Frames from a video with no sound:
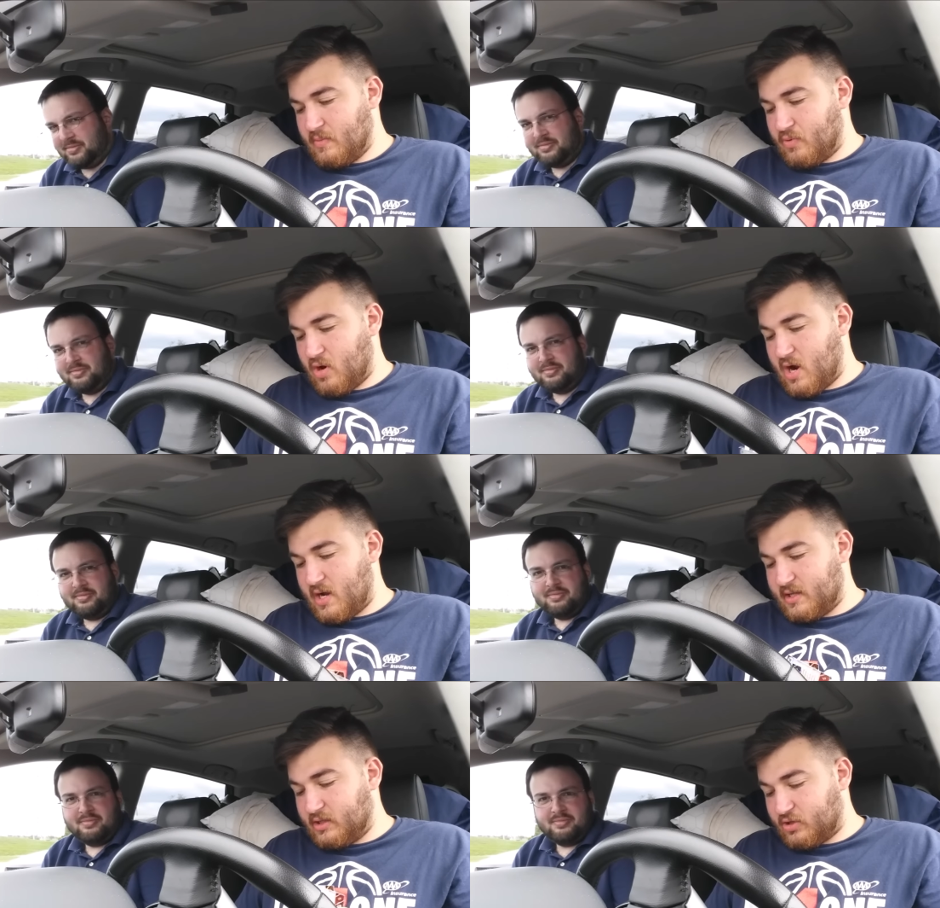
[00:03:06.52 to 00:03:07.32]

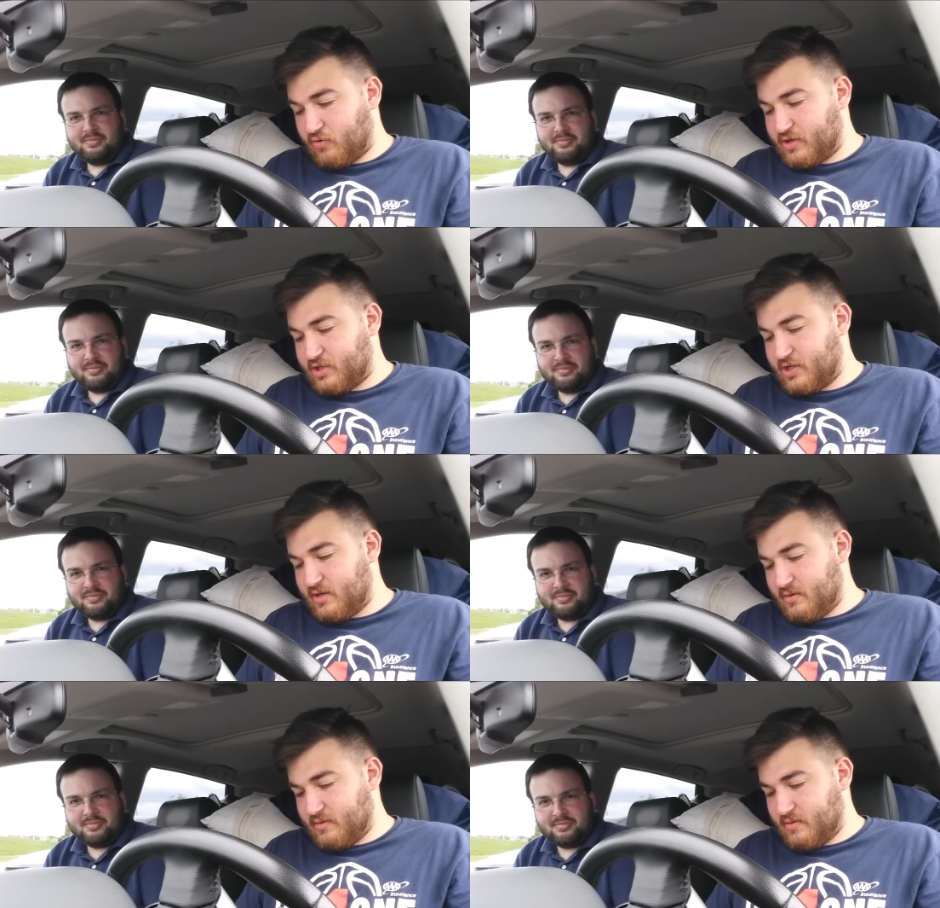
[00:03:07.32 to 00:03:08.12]
Speaker 1: Bronze
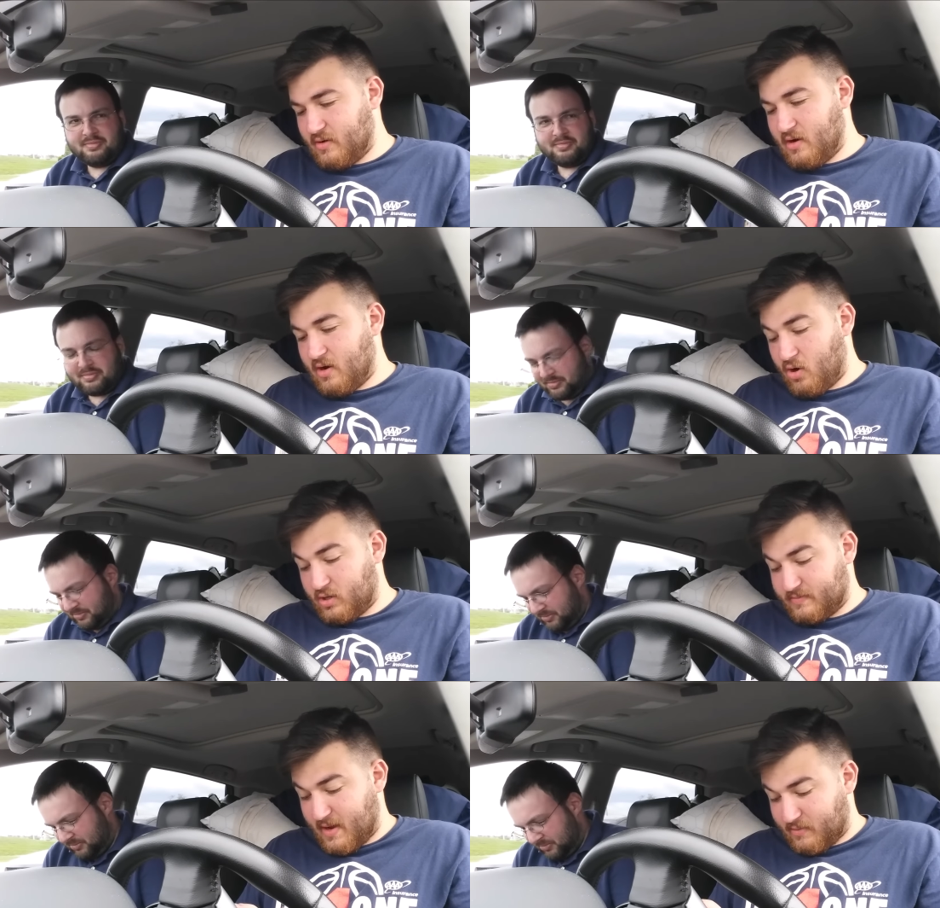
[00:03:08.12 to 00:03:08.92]
Christian,
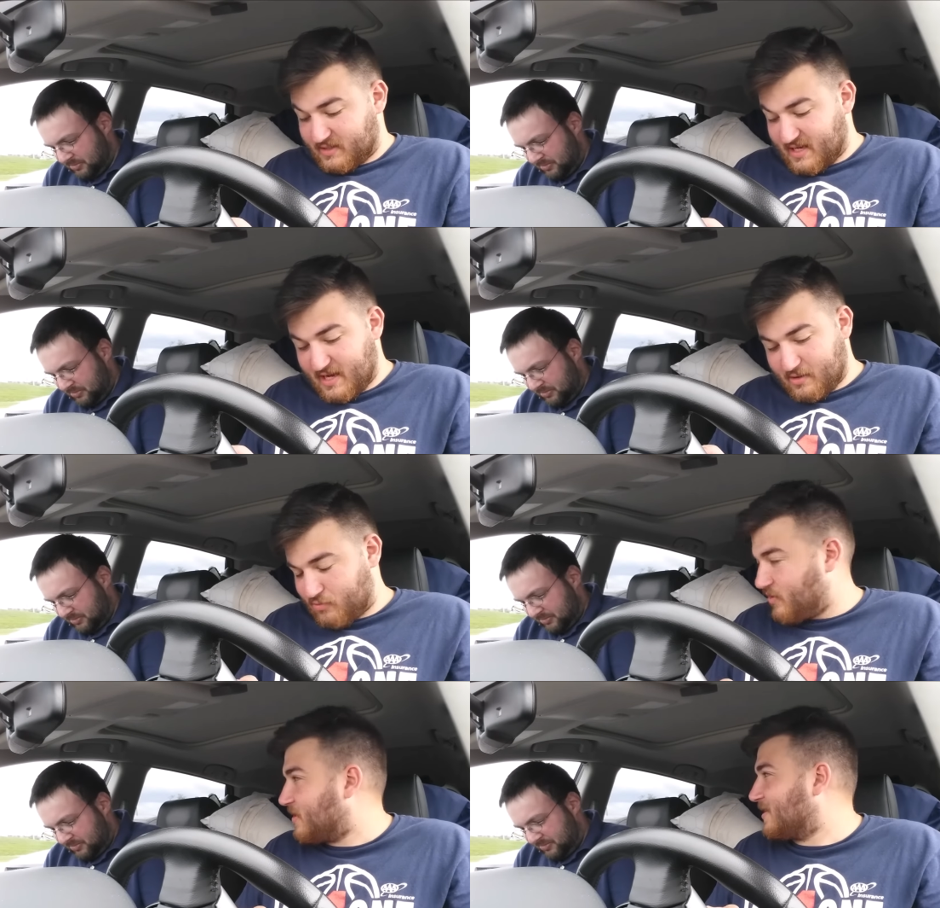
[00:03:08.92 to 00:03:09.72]
or as Matt would say,
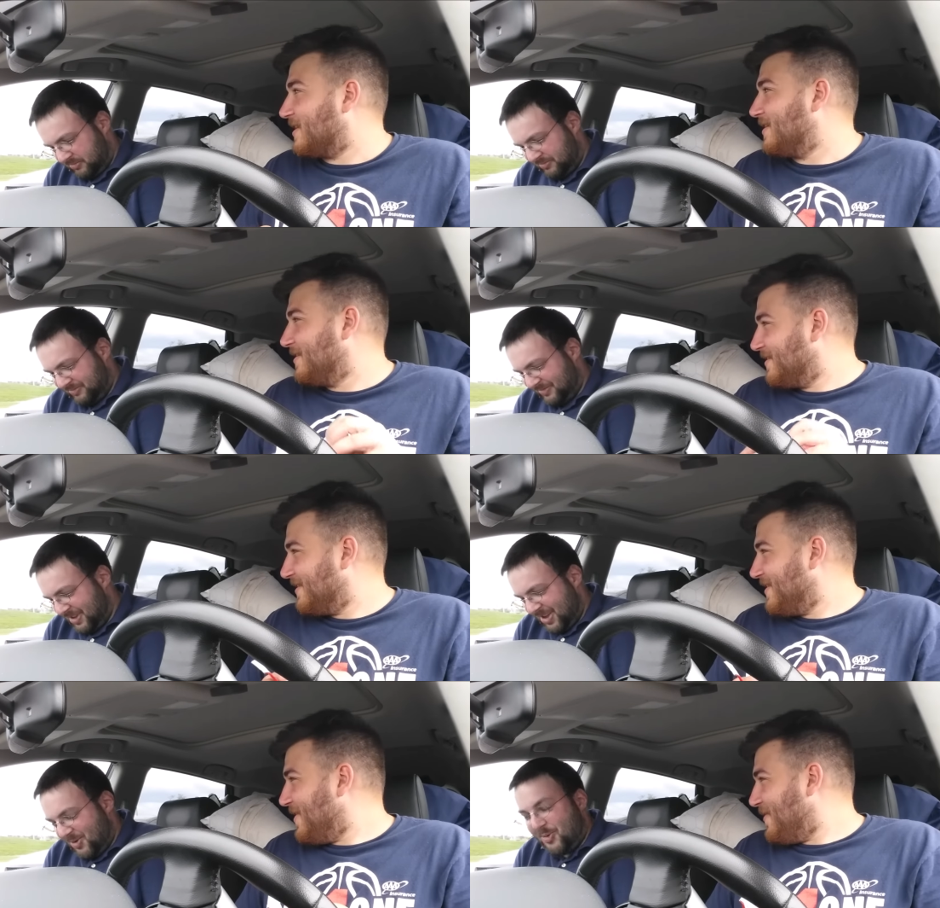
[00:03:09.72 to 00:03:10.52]
Christian.
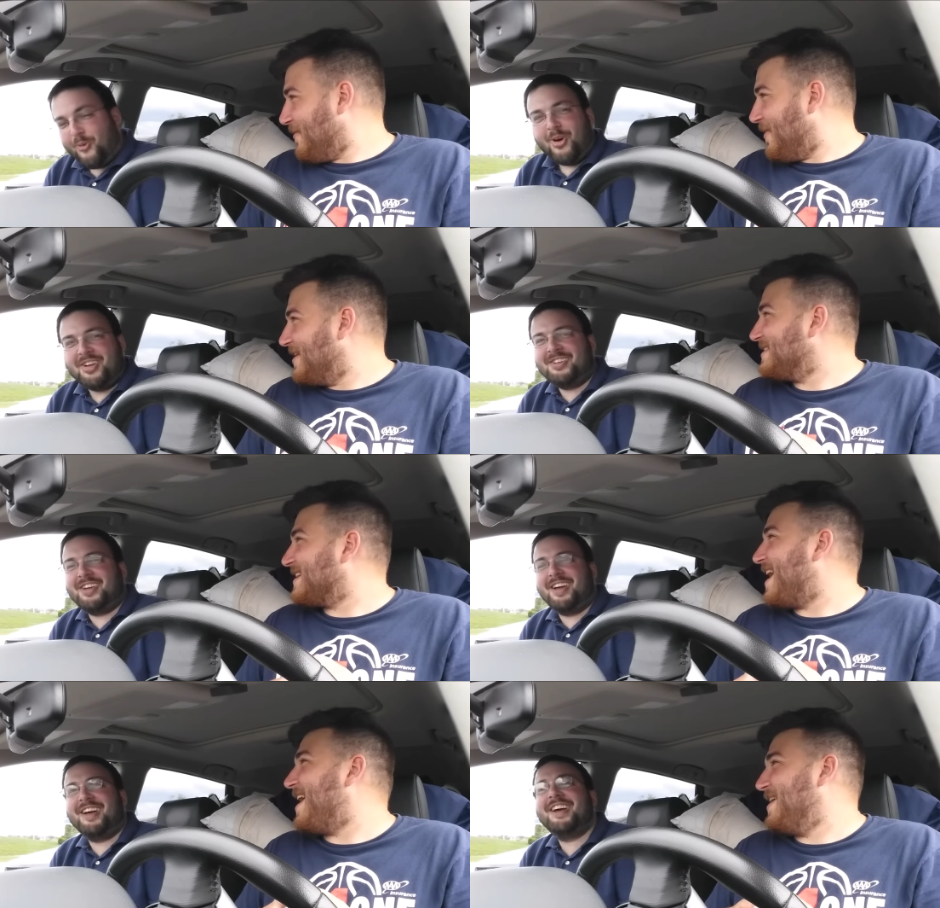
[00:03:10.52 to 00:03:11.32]
One,
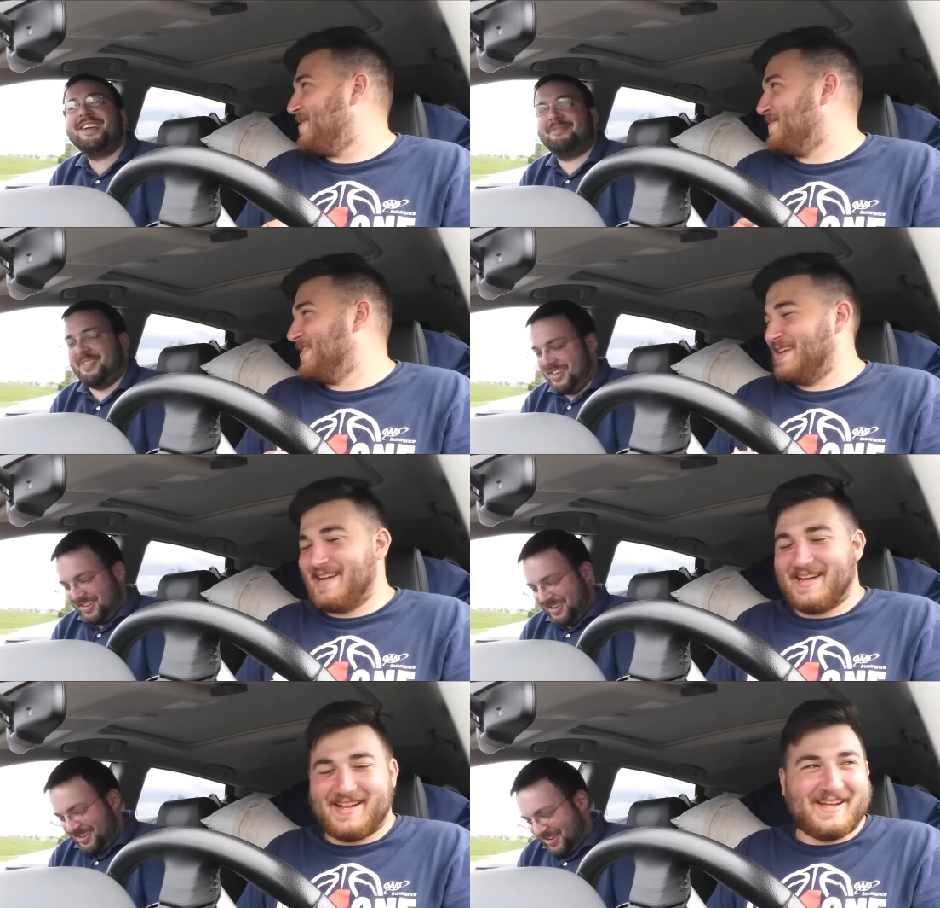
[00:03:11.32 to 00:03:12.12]
time.
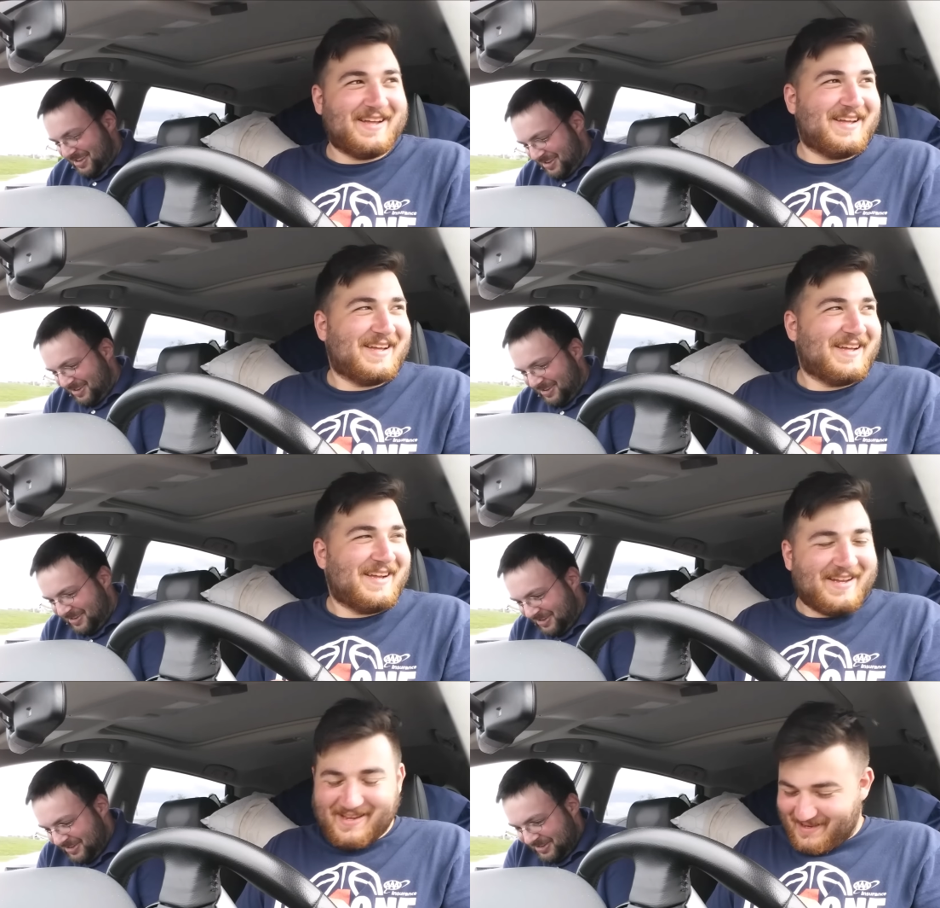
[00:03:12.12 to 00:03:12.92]
Yeah.
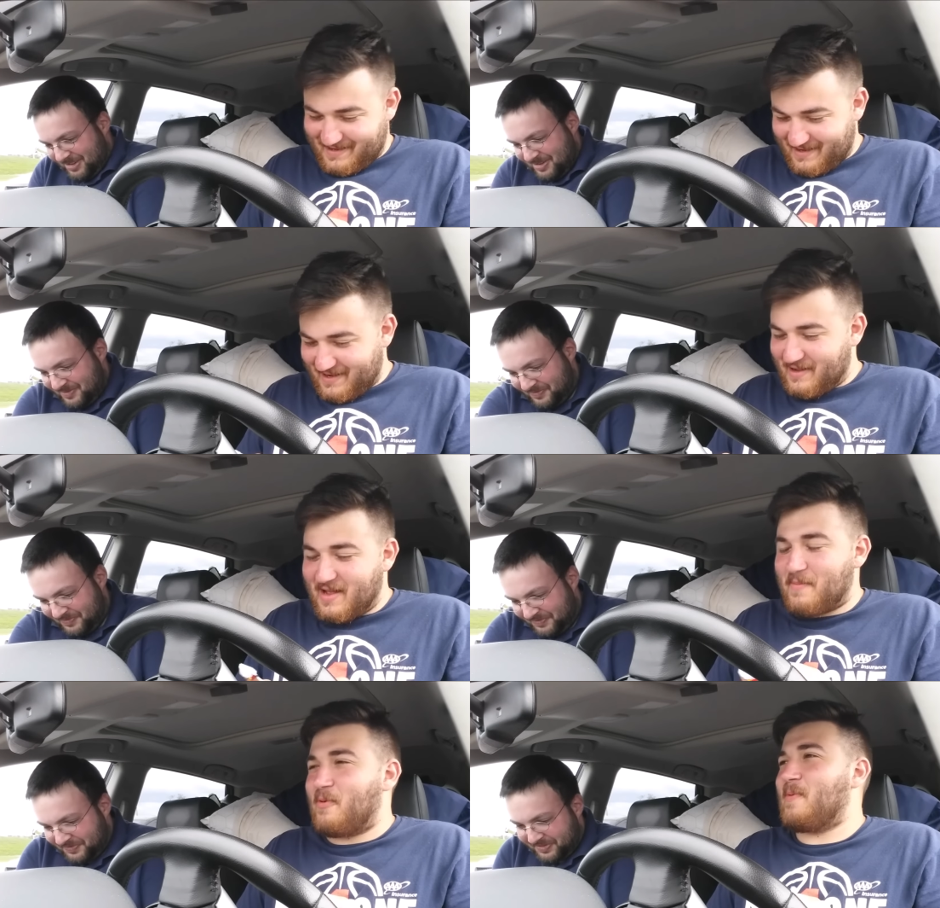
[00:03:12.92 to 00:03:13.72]

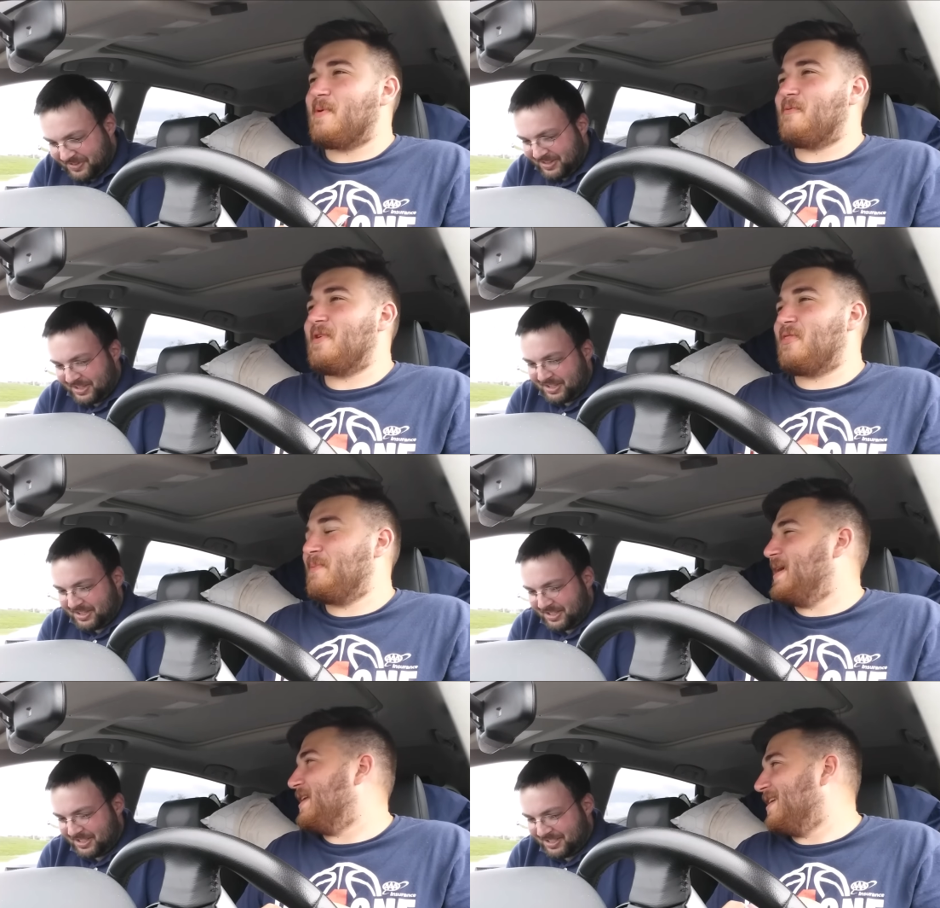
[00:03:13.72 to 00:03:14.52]
Yeah, but what about
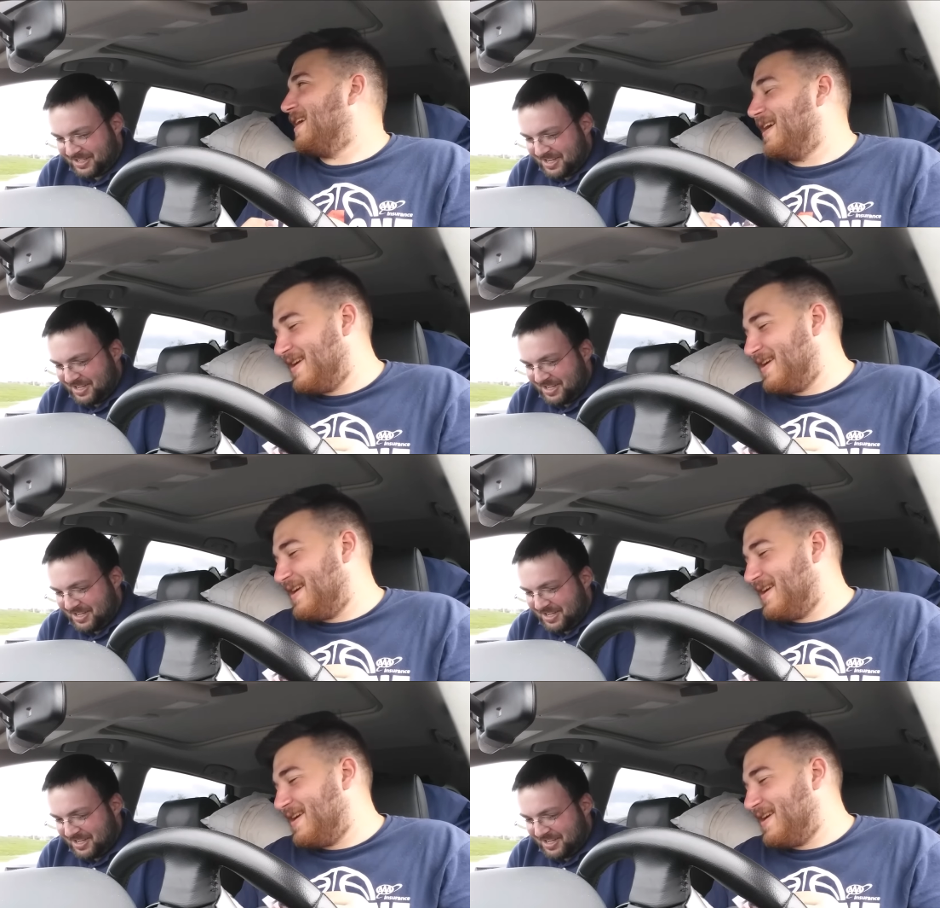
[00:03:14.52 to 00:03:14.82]
WrestleMania